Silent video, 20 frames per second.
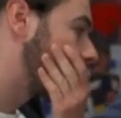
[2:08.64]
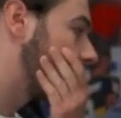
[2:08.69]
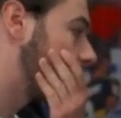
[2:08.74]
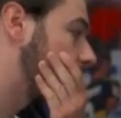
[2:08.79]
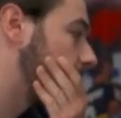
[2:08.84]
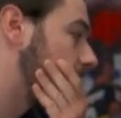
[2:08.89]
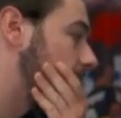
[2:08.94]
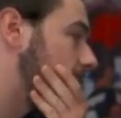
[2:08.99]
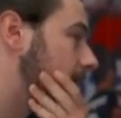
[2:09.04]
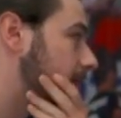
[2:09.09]

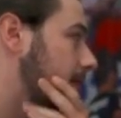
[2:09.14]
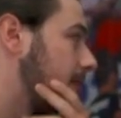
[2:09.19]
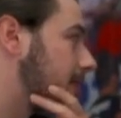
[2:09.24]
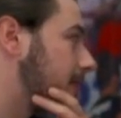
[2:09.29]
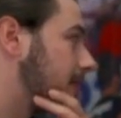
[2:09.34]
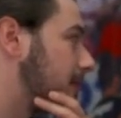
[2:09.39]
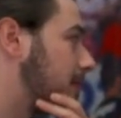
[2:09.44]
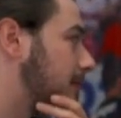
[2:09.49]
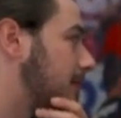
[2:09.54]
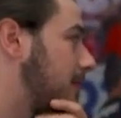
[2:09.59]

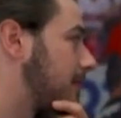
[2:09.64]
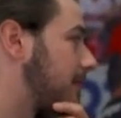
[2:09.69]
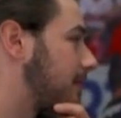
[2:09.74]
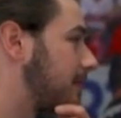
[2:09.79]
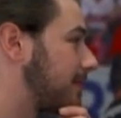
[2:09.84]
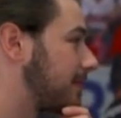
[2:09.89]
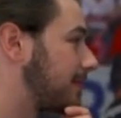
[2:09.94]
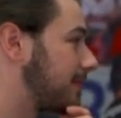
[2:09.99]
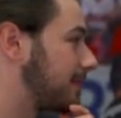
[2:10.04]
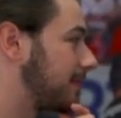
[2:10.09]

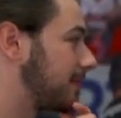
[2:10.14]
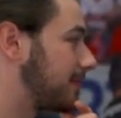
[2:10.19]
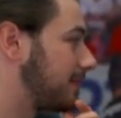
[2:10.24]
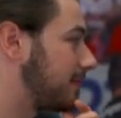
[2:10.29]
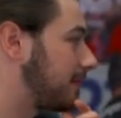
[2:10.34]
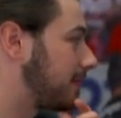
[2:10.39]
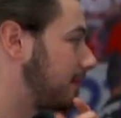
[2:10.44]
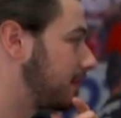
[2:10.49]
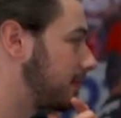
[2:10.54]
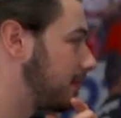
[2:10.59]

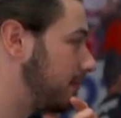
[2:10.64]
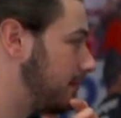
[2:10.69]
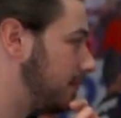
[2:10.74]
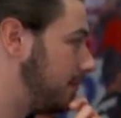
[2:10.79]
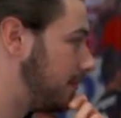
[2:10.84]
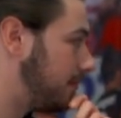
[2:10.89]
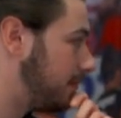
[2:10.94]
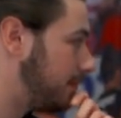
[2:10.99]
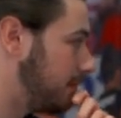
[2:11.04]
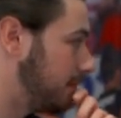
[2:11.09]

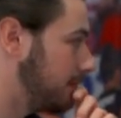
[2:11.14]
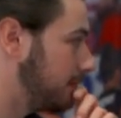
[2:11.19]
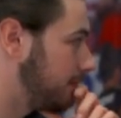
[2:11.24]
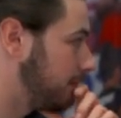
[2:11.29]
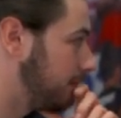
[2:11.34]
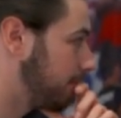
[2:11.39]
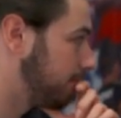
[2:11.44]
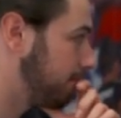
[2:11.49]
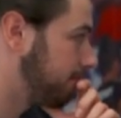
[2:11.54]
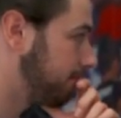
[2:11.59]

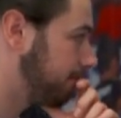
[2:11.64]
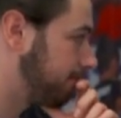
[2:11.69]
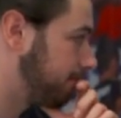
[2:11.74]
(silent)